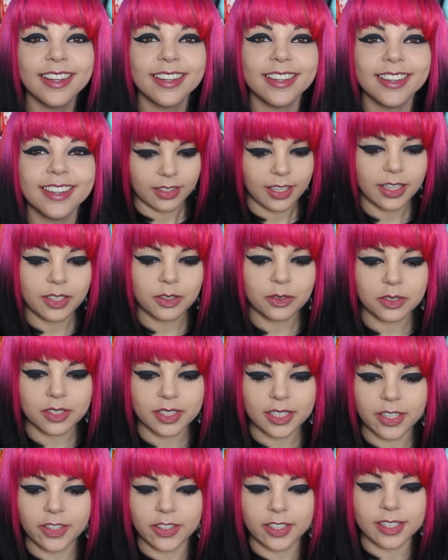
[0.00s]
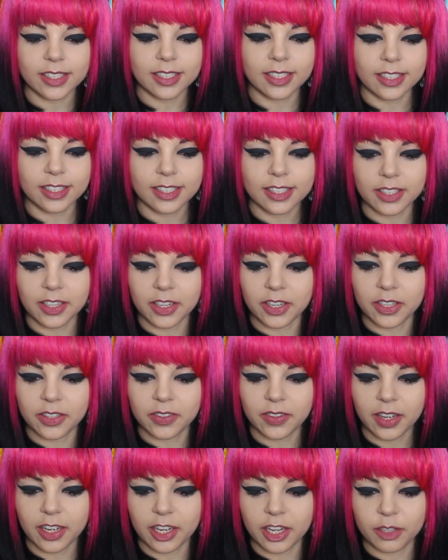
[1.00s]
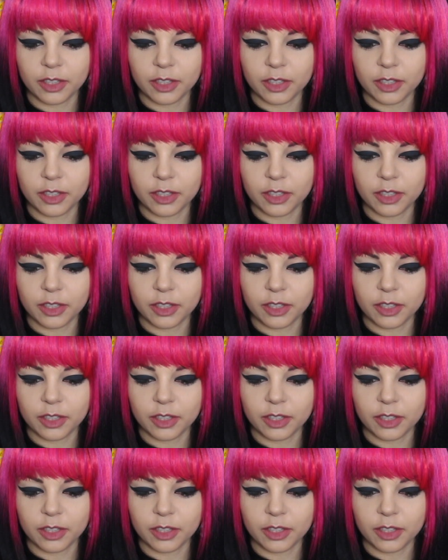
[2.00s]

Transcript: In all seriousness though,